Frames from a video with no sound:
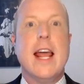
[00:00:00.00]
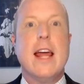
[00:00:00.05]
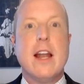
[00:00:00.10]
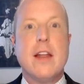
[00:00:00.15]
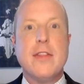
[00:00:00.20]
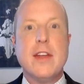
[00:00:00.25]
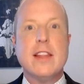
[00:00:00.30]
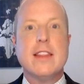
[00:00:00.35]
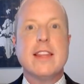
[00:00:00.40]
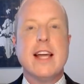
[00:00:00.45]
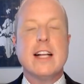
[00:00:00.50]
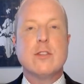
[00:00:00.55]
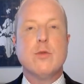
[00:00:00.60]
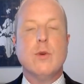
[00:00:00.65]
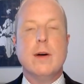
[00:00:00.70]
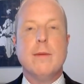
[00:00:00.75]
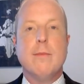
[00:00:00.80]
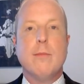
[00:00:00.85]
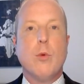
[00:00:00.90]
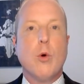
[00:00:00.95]
And I think that's
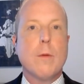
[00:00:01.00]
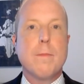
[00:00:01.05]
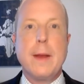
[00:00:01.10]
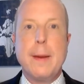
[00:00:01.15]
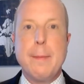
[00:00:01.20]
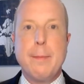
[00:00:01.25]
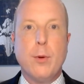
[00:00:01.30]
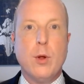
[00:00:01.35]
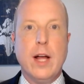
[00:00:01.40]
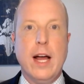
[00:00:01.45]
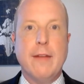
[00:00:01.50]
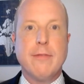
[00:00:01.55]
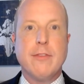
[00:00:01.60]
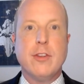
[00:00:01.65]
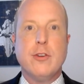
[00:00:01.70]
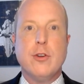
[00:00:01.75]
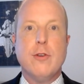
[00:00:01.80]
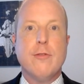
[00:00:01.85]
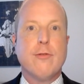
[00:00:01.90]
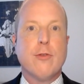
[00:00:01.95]
what more people people will have to
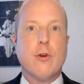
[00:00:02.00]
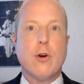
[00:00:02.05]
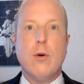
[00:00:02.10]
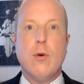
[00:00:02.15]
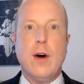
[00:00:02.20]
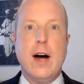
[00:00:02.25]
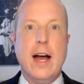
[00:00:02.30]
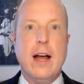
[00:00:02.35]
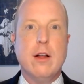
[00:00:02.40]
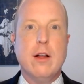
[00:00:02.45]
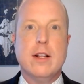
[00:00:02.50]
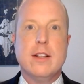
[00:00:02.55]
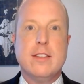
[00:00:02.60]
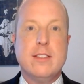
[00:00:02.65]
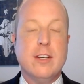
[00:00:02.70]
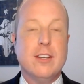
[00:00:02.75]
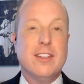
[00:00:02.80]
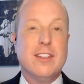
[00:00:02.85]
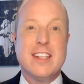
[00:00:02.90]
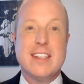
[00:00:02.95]
do for a while
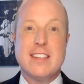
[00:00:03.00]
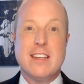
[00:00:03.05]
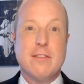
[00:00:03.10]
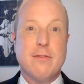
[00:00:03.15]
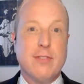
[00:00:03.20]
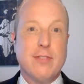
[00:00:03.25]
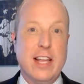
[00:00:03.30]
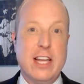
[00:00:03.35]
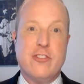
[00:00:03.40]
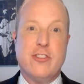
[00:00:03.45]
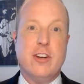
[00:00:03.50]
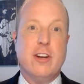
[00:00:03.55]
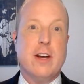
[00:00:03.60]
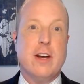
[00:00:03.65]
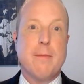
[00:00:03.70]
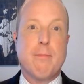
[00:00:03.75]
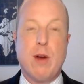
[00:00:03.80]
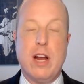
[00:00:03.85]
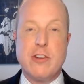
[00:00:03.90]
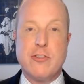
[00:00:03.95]
until this
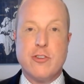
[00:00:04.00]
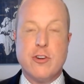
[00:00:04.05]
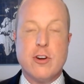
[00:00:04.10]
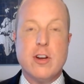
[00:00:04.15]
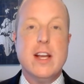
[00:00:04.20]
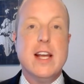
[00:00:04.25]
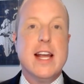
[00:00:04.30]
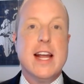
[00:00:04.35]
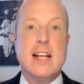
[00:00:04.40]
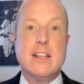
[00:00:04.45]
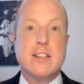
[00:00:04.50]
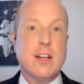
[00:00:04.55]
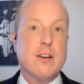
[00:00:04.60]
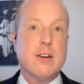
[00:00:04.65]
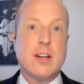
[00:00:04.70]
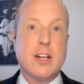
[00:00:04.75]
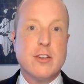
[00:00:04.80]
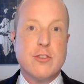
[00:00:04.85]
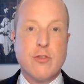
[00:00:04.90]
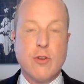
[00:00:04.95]
inflationary pressure is
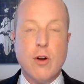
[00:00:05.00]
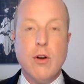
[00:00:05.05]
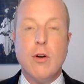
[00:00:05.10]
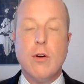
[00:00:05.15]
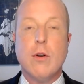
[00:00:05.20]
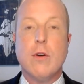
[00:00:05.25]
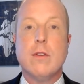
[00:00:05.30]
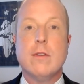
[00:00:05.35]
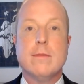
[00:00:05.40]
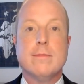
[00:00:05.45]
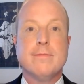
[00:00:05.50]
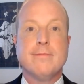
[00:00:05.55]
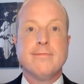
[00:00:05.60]
under control.